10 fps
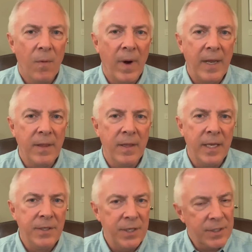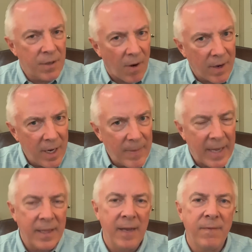rather than just talking
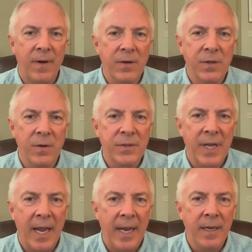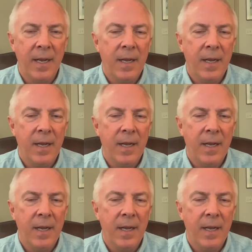about that functional side,